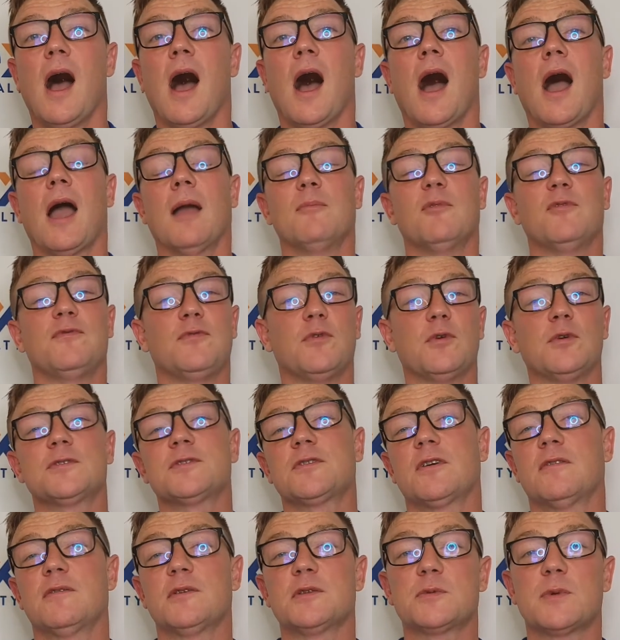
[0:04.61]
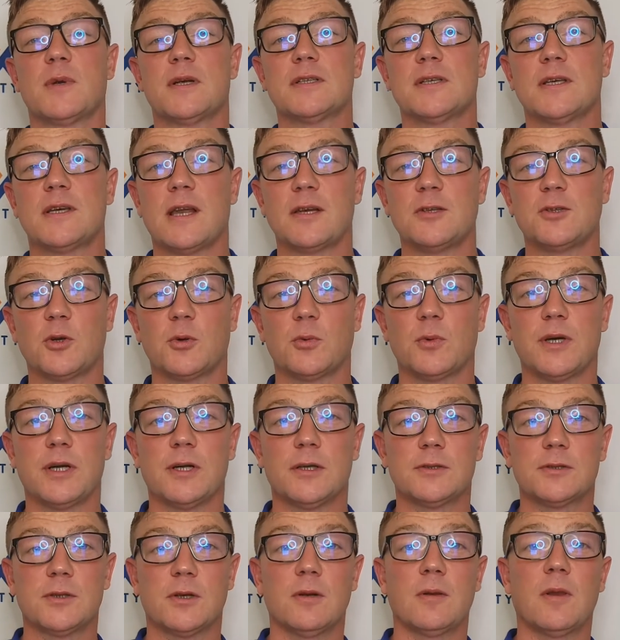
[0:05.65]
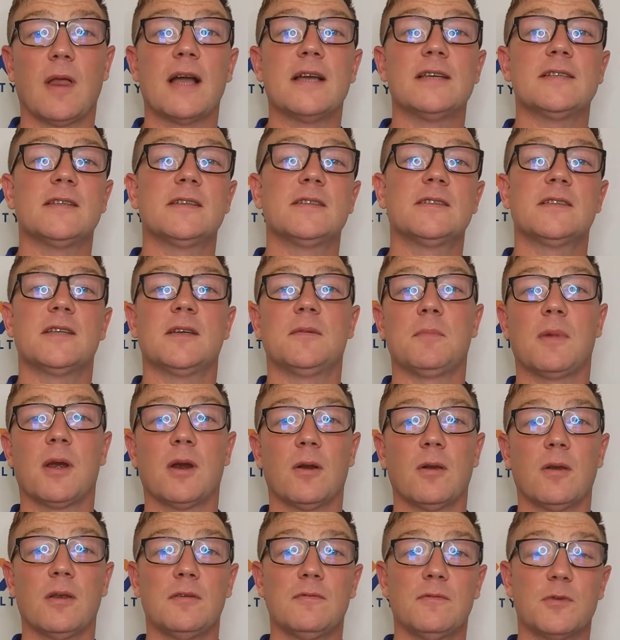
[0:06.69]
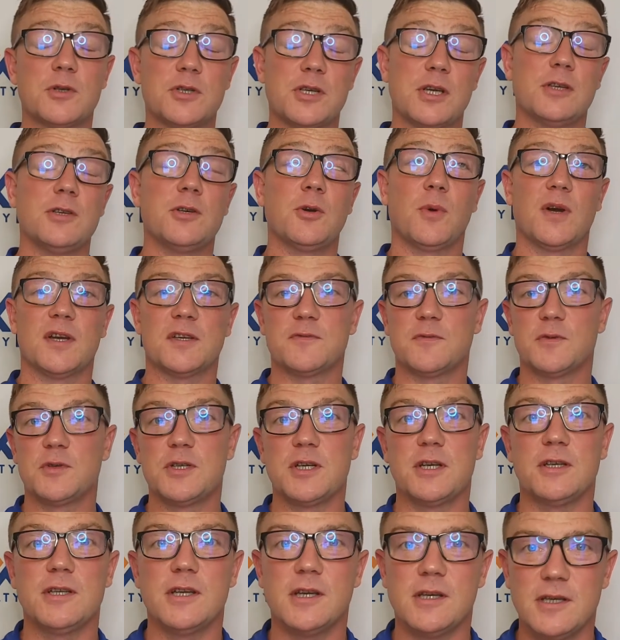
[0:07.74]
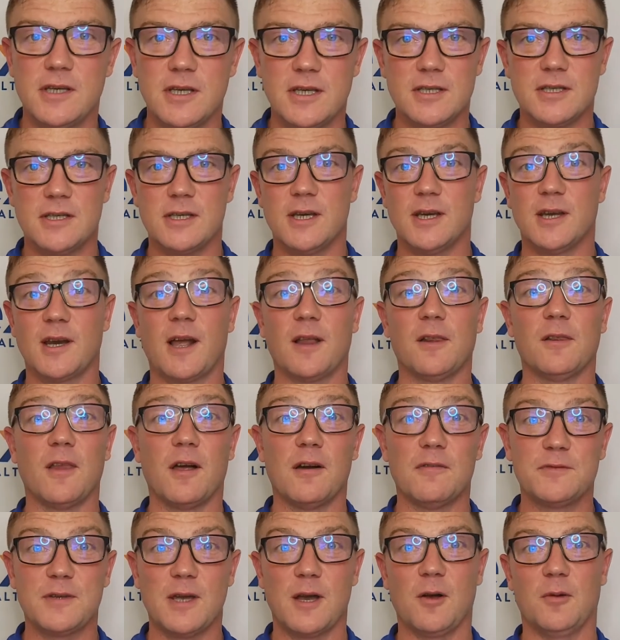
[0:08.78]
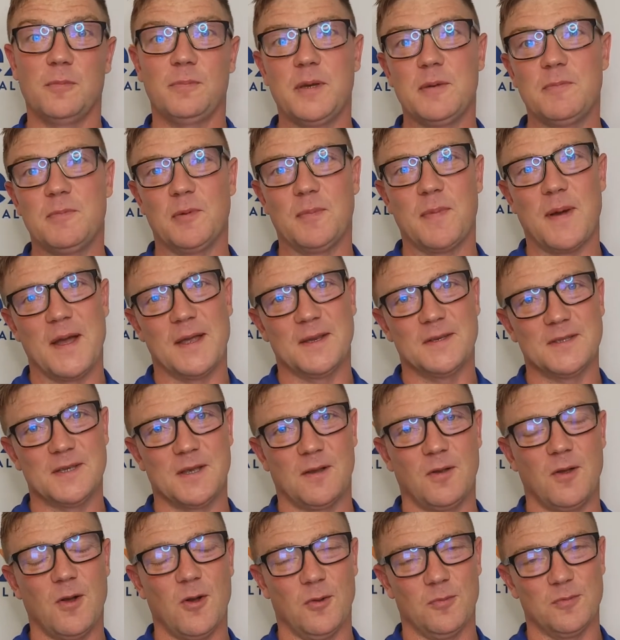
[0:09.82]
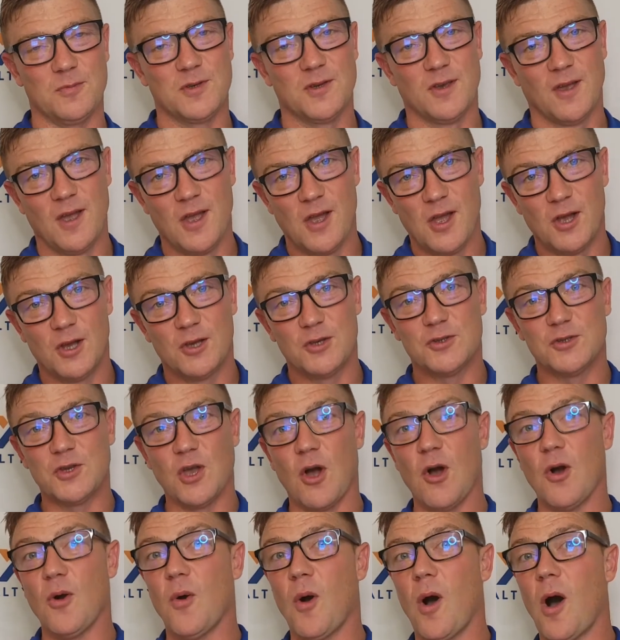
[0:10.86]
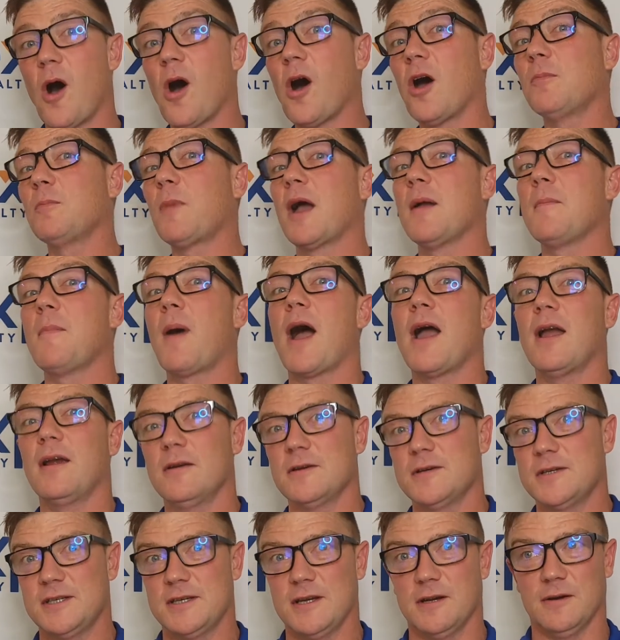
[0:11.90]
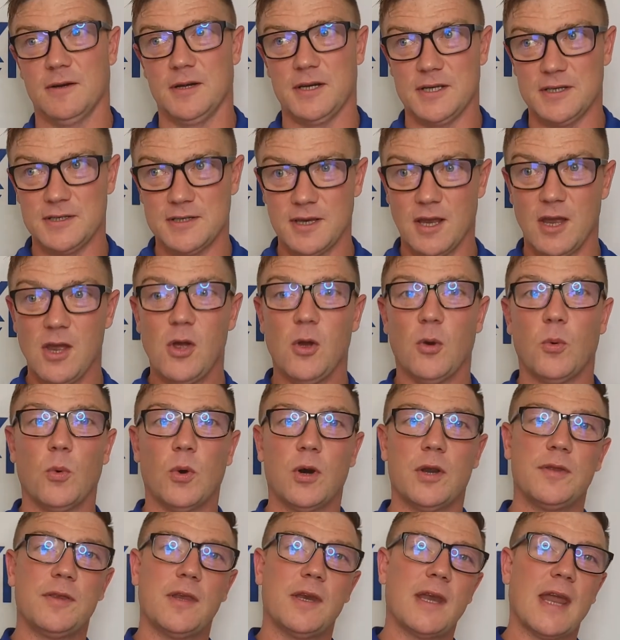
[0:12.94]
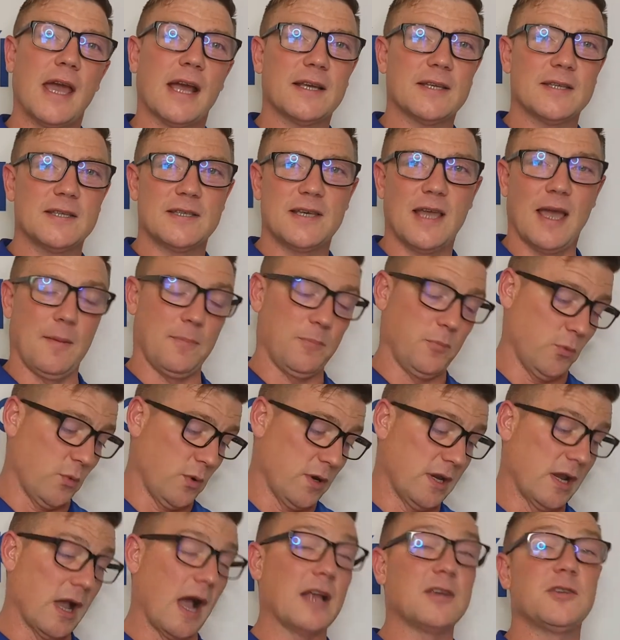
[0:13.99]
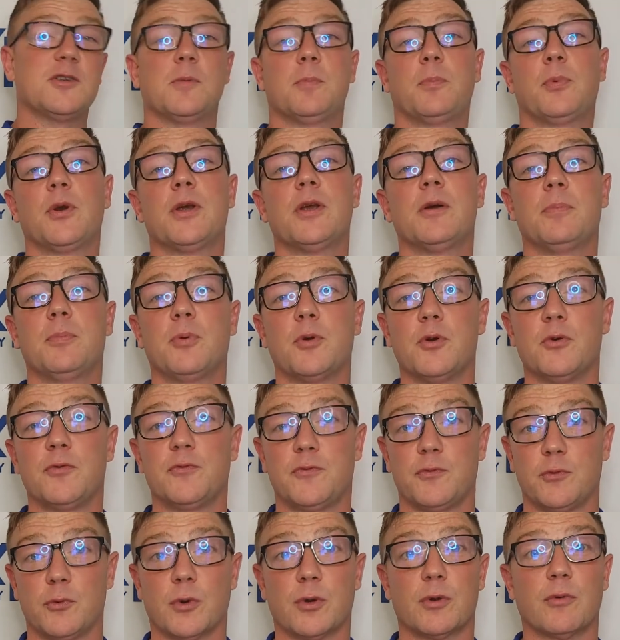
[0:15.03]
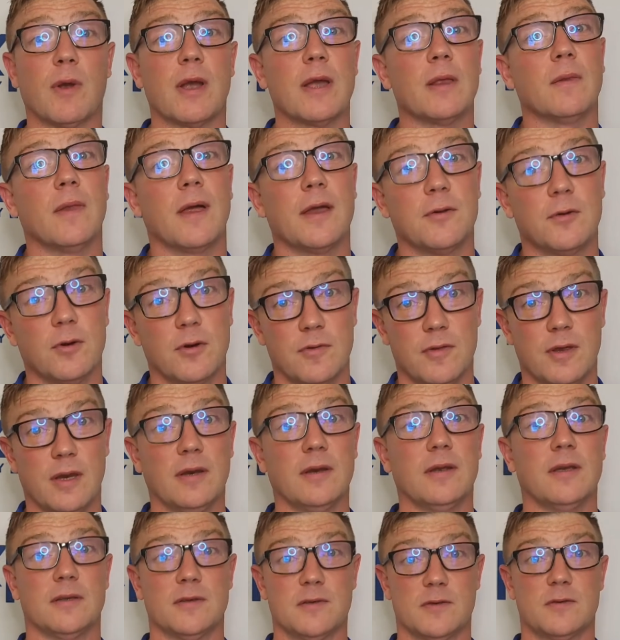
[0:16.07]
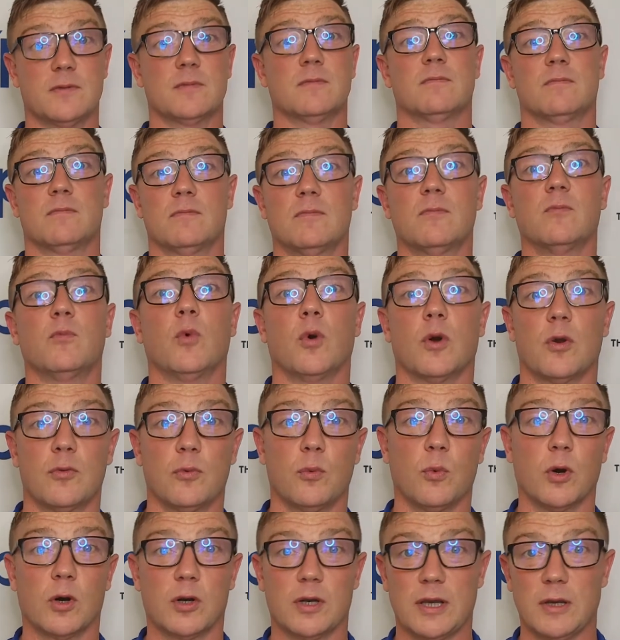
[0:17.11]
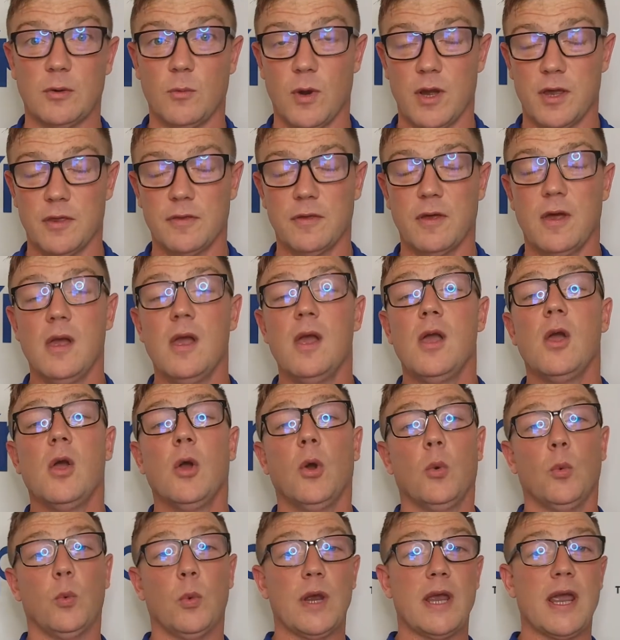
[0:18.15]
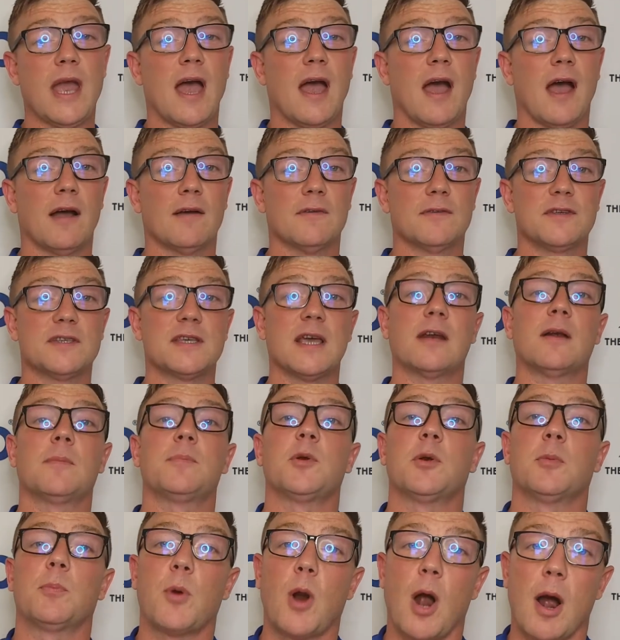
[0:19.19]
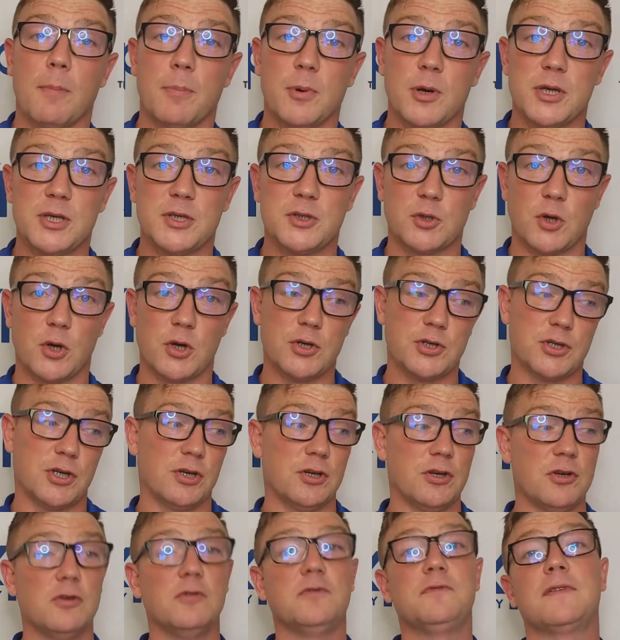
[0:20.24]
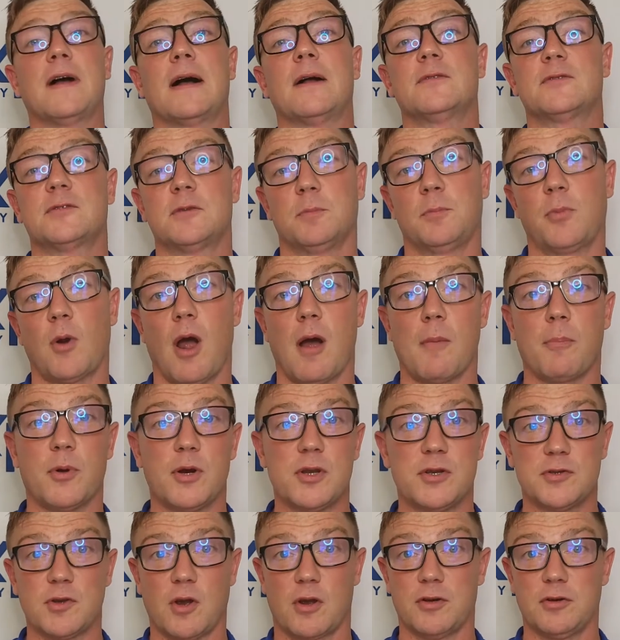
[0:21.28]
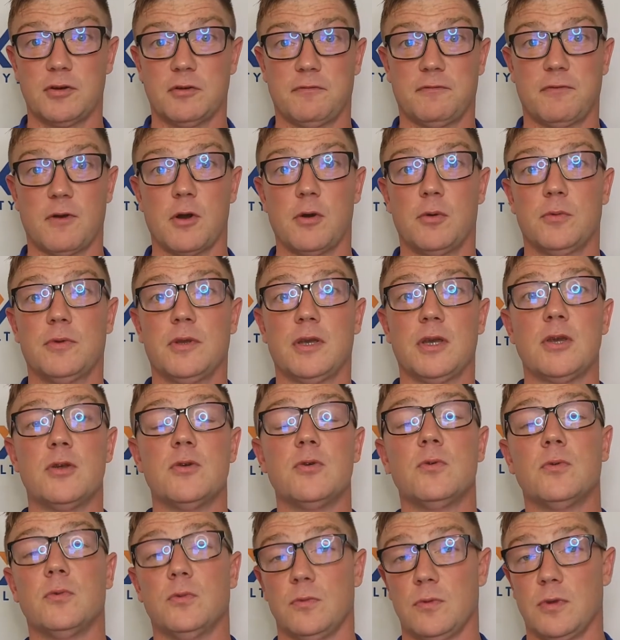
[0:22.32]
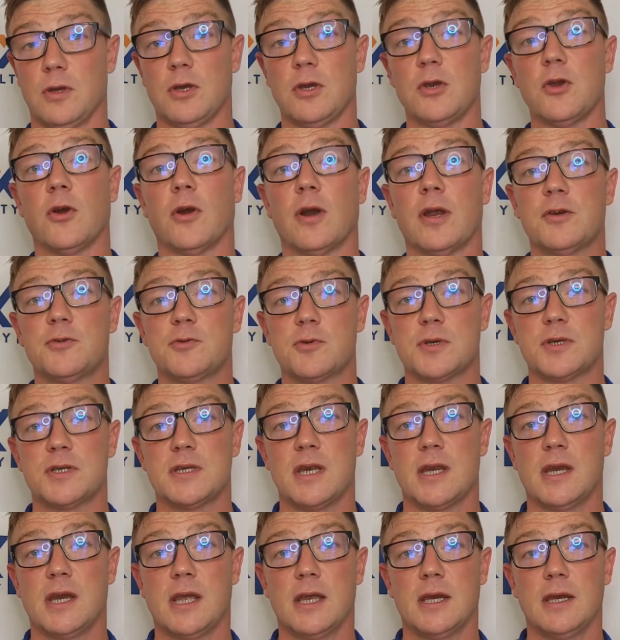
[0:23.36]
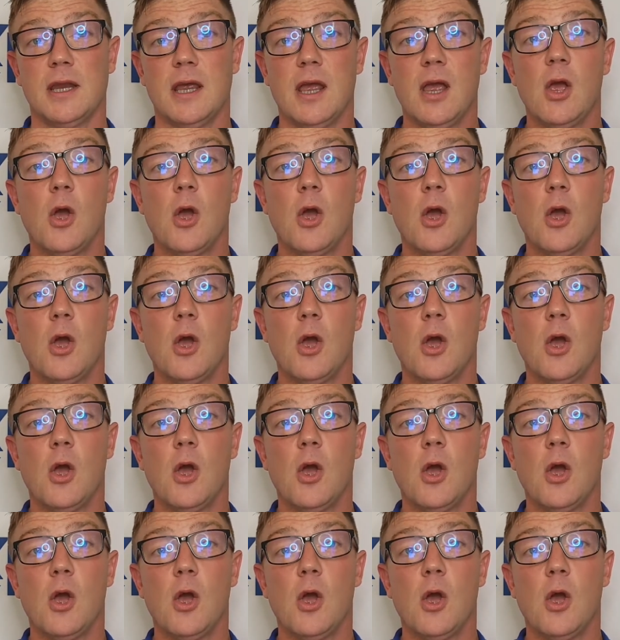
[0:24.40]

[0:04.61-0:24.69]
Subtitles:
I'm a full-service residential realtor licensed in Maryland, Virginia, West Virginia, and DC, and I love to help people buy and sell homes. So on my buyer series, we're in the next step. We got you pre-approved through a great lender that is worth working with. We have set up your property search, and you found some properties on your phone that you're interested in.